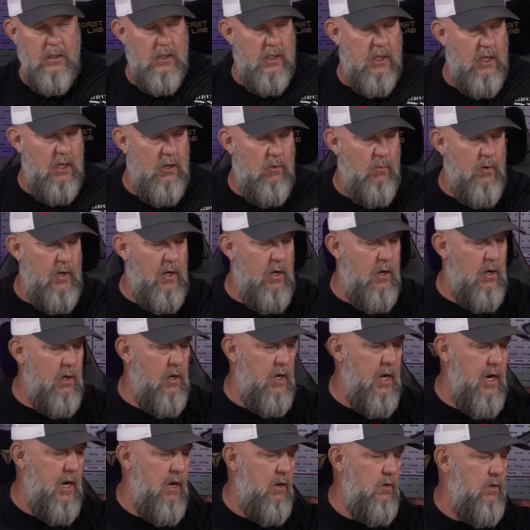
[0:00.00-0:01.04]
here we are
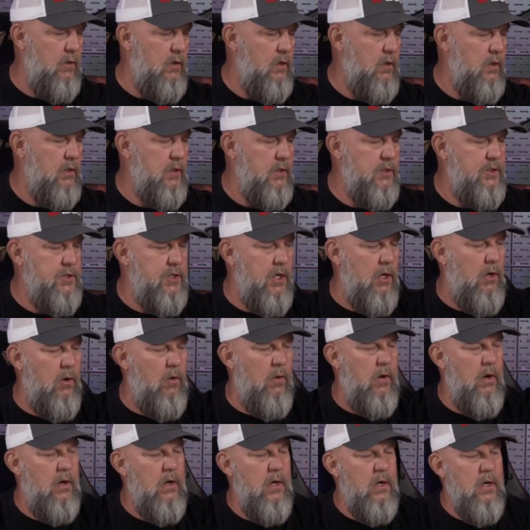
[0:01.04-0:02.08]
now.
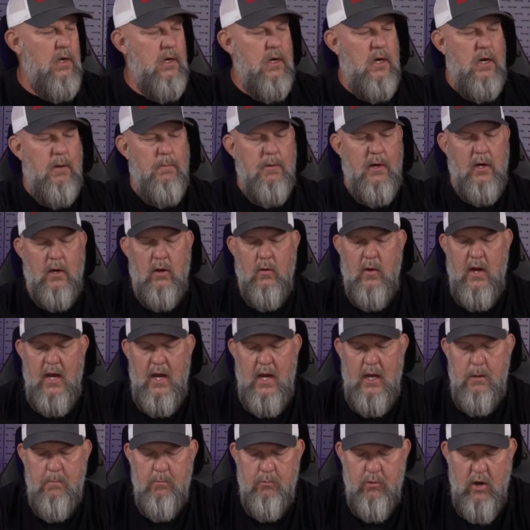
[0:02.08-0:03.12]
So I'm going to go
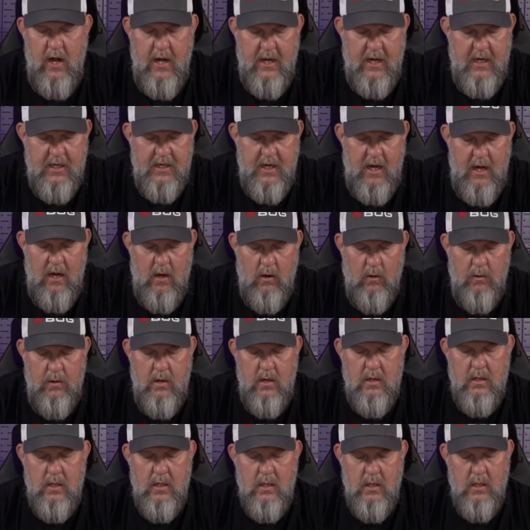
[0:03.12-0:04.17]
ahead and break it down,
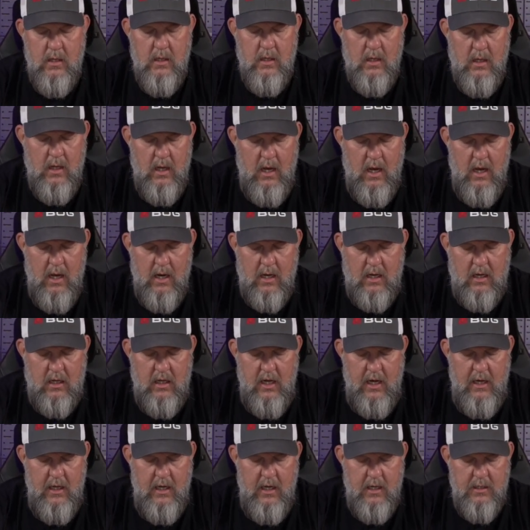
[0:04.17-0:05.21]

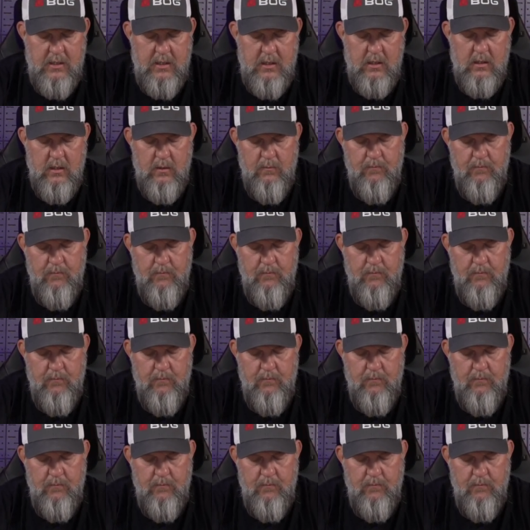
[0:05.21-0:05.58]
clean it,